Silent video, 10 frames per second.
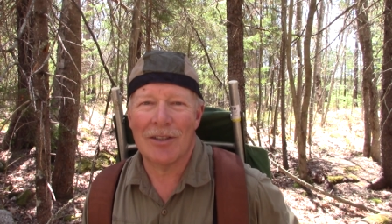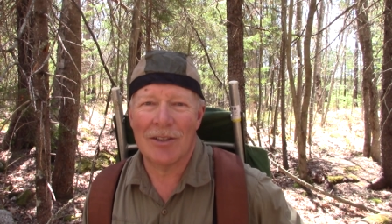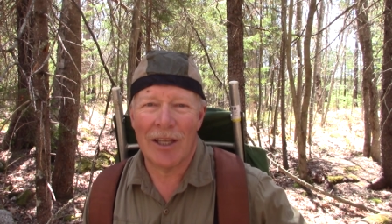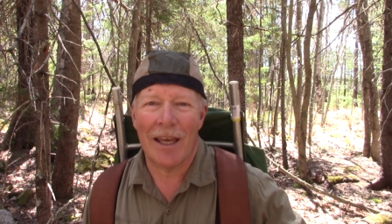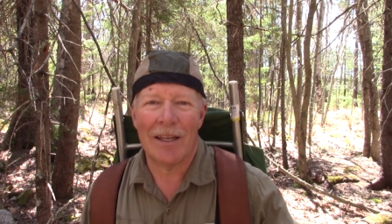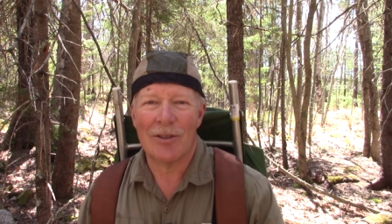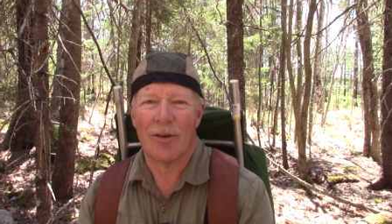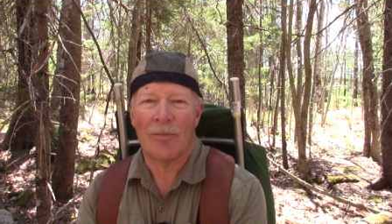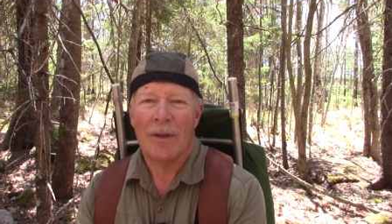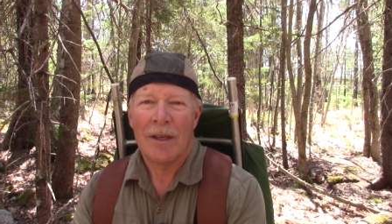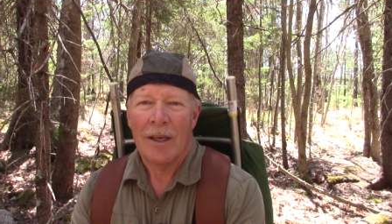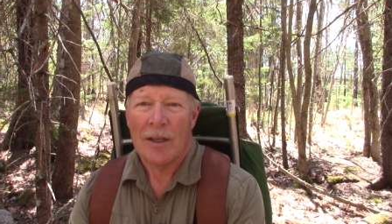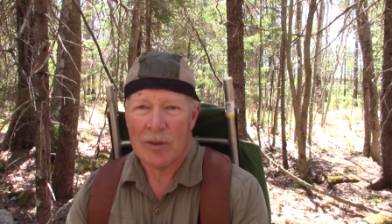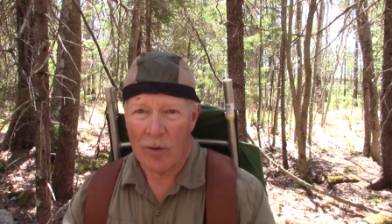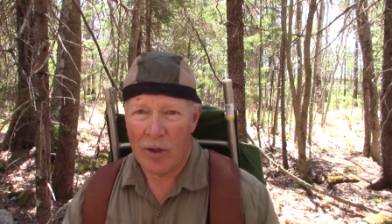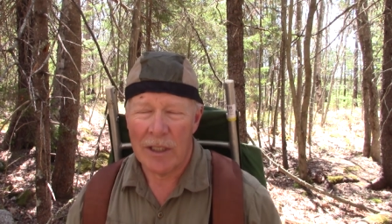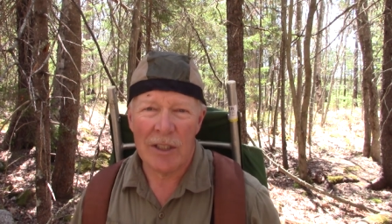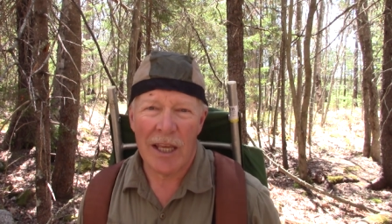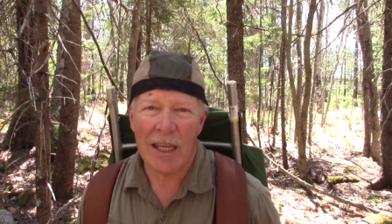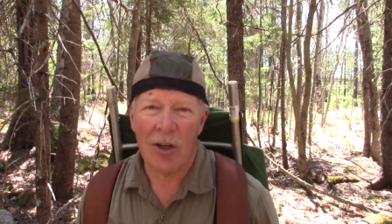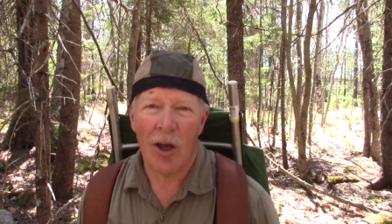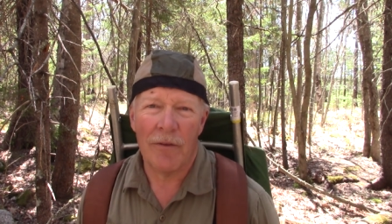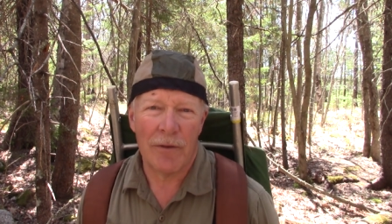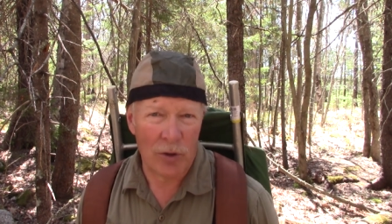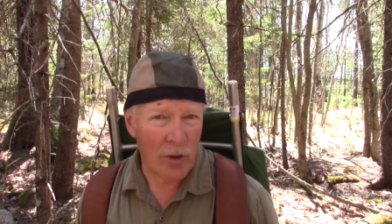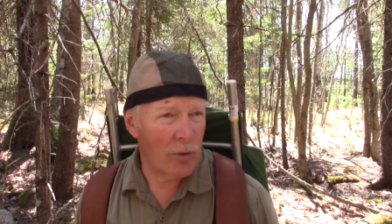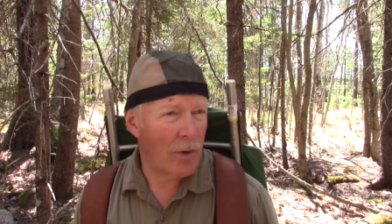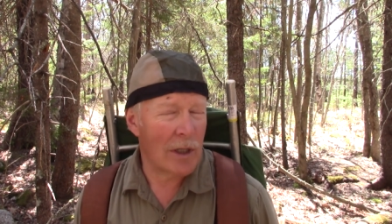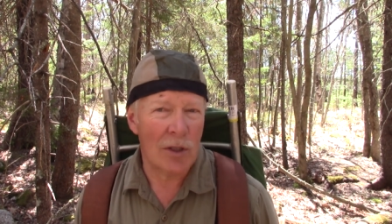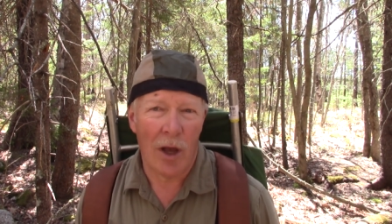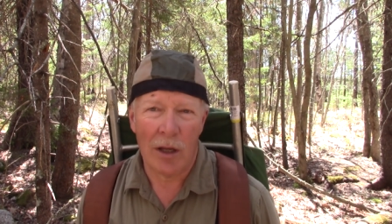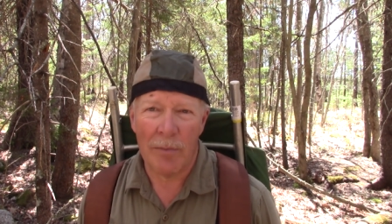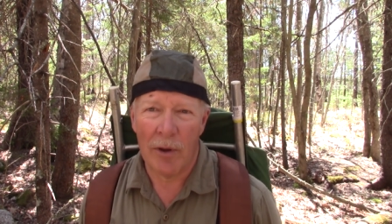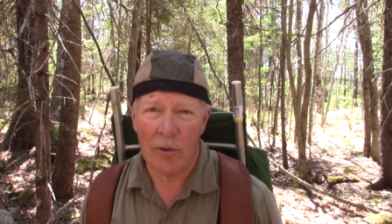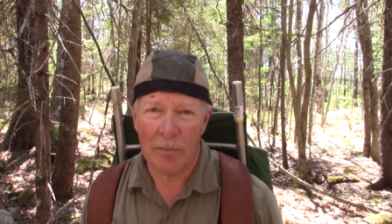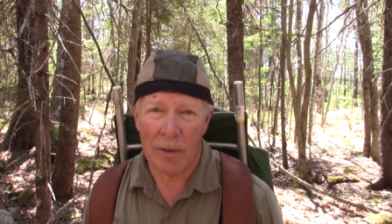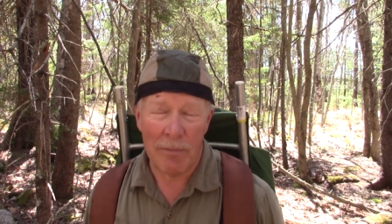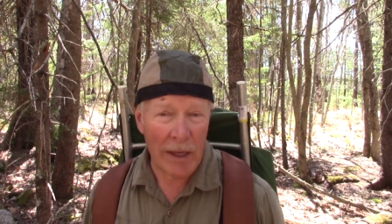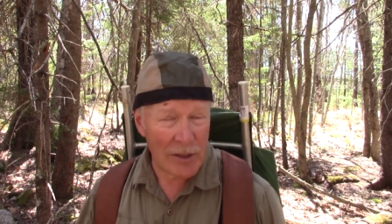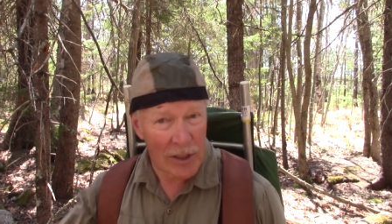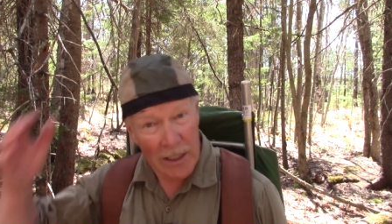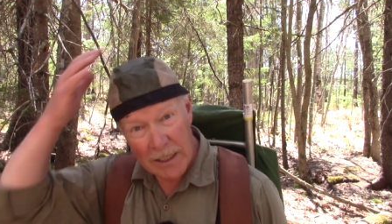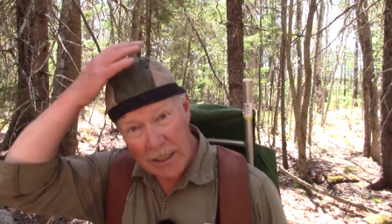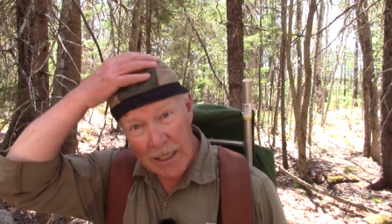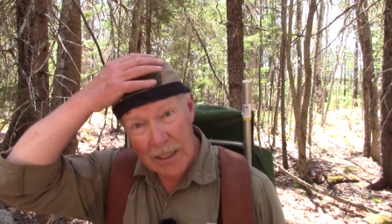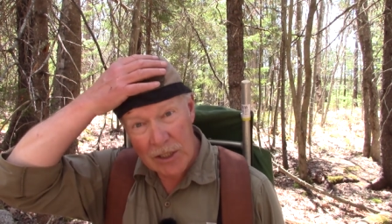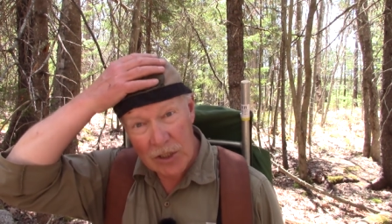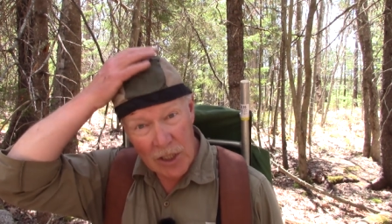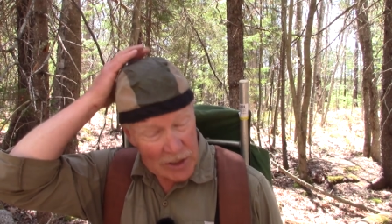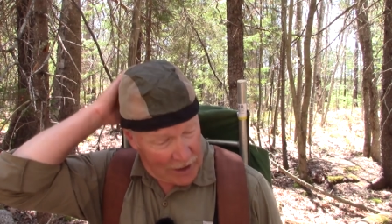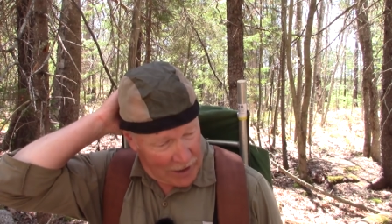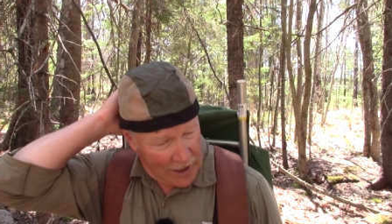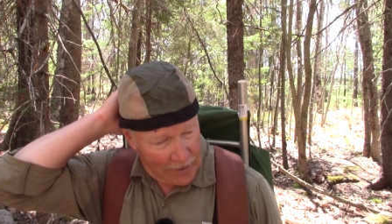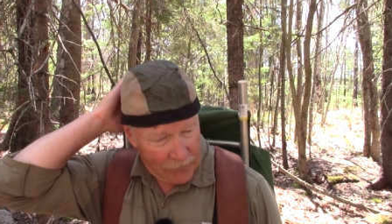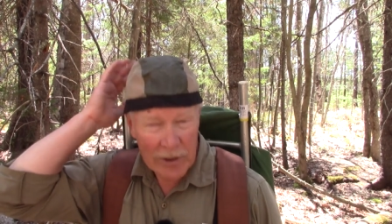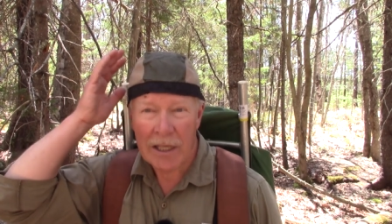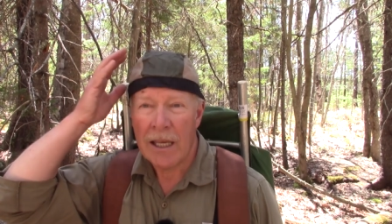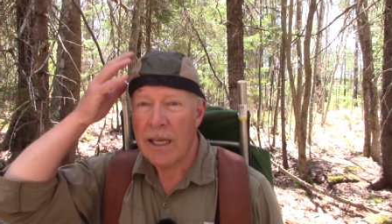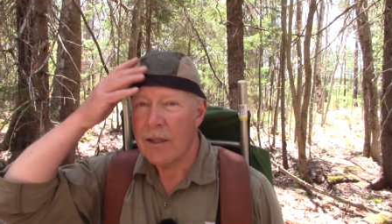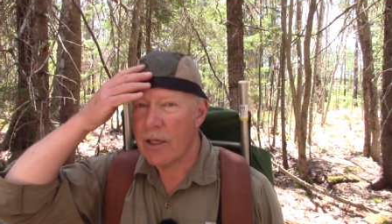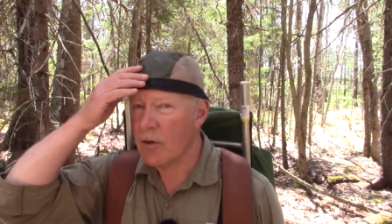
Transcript: is the answer. So I'm going to take it off and show you what it's all about. But basically, it is just a covering that